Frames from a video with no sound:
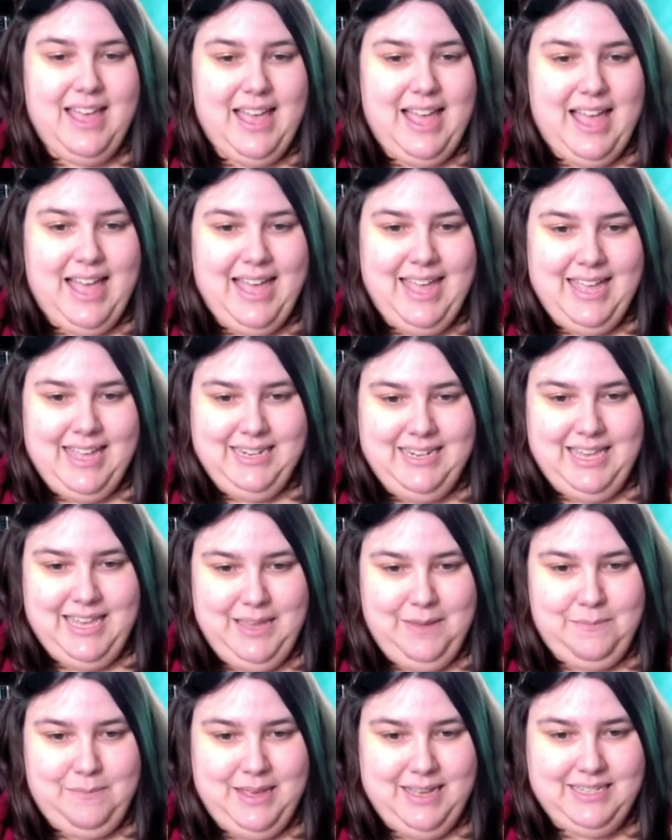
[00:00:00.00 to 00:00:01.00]
I had to
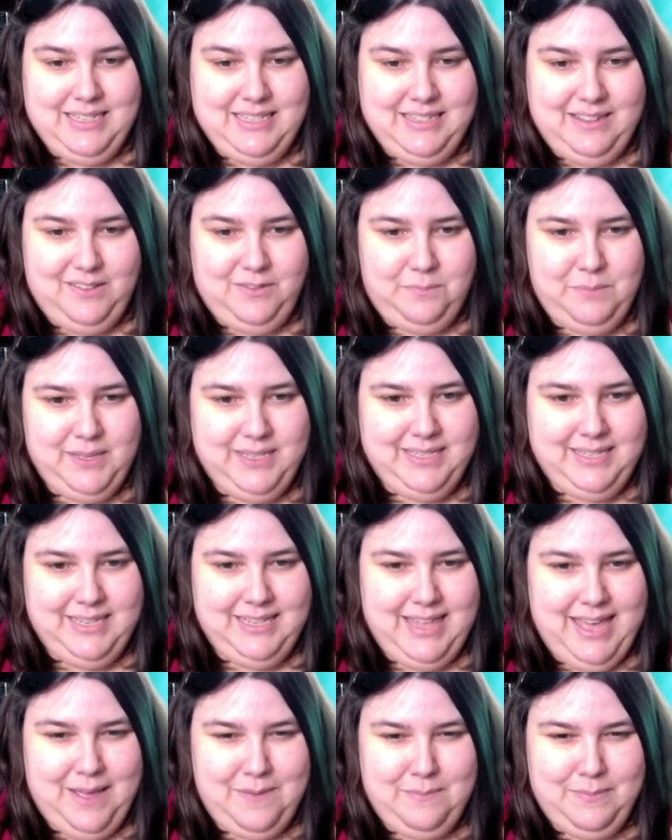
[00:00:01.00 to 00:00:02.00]
keep myself busy
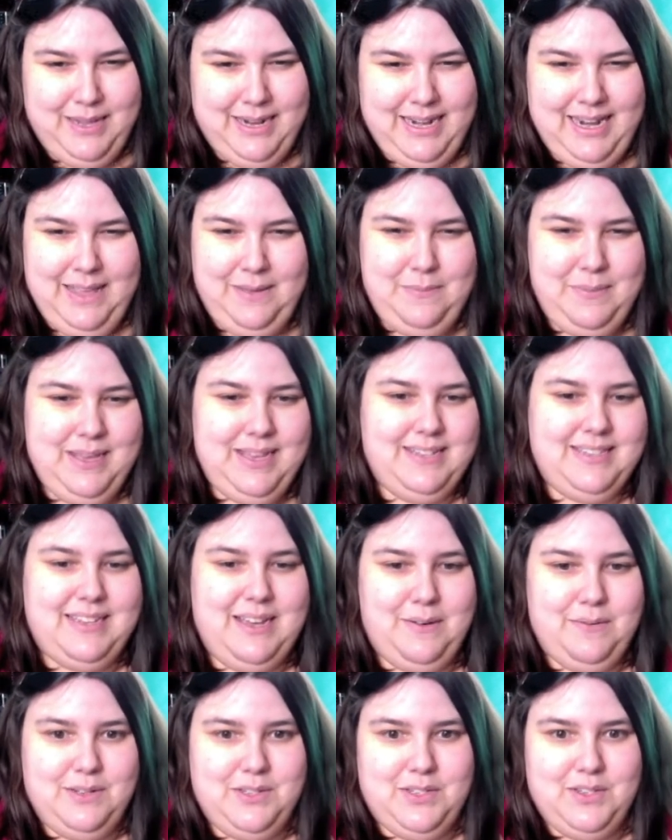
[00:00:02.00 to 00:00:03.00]
that Monday because
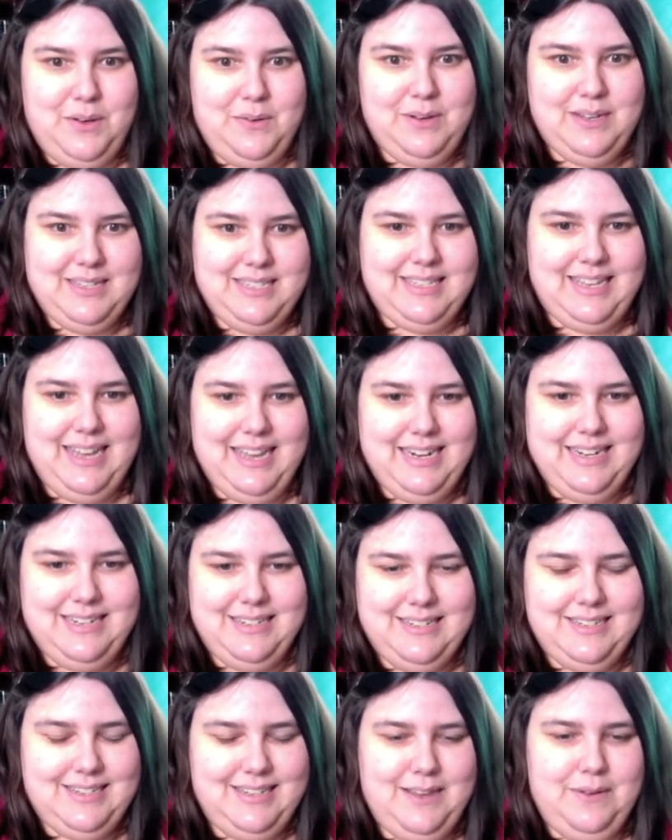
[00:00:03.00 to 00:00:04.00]
I was so excited
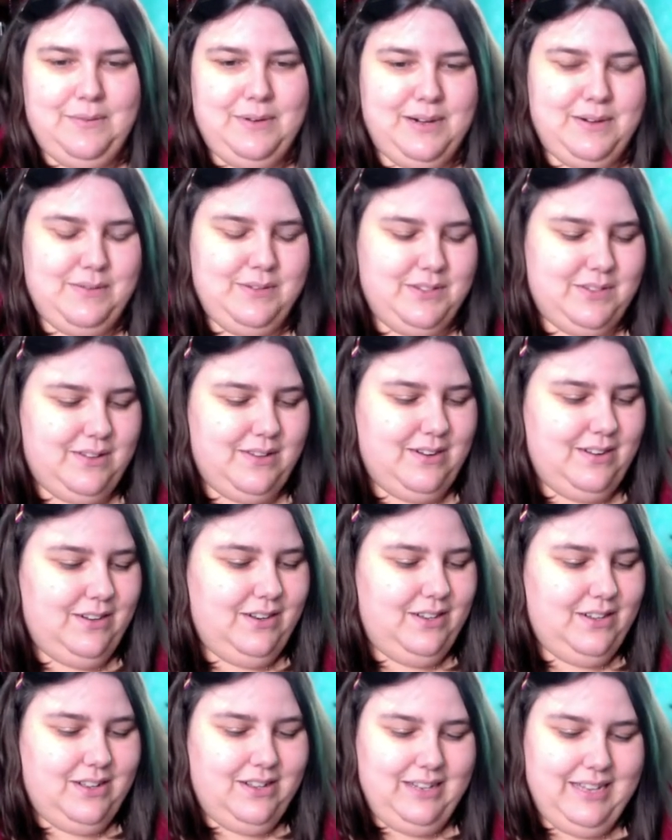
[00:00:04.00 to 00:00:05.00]
to see what it was going to
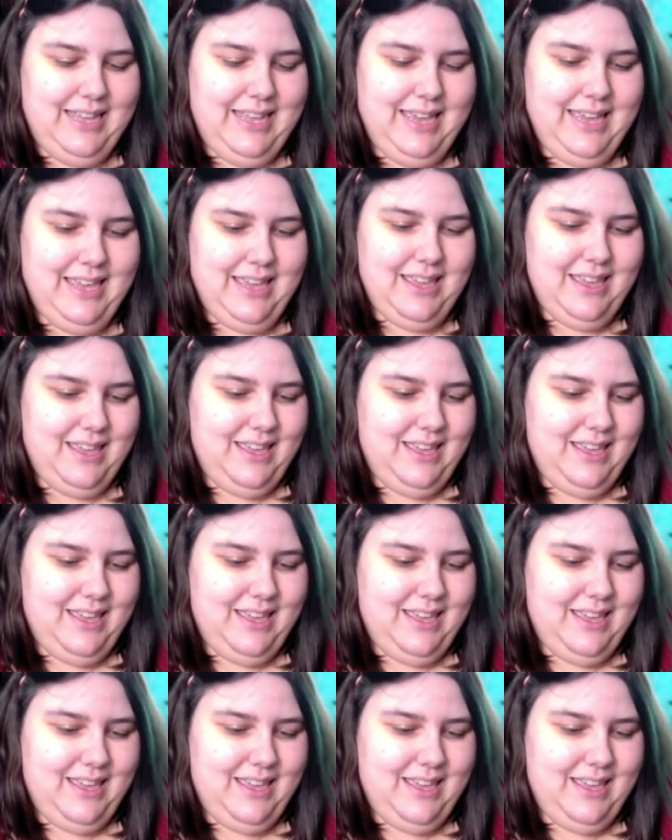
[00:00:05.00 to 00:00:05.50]
look like.